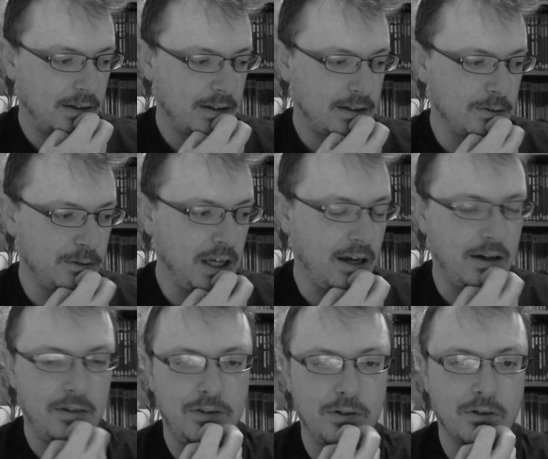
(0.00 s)
So yeah,
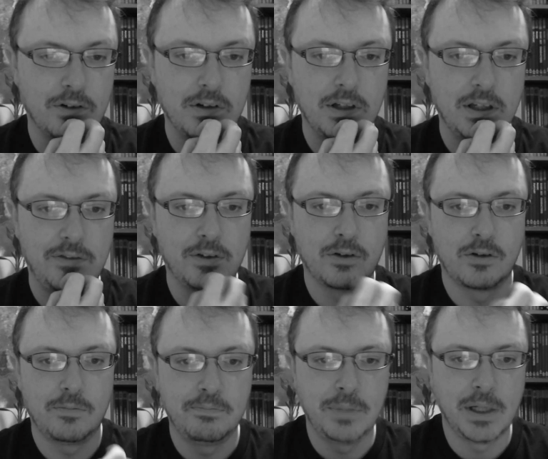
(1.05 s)
if you're
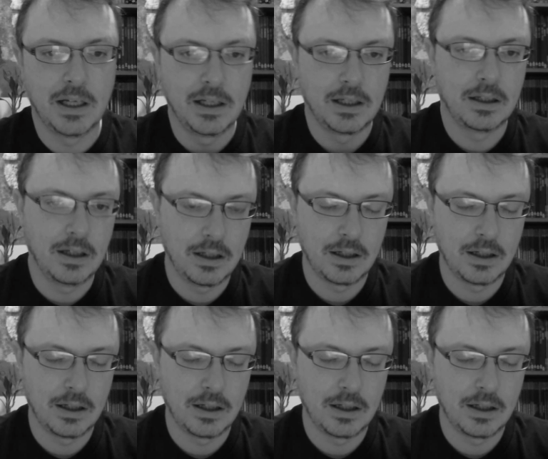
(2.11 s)
beginning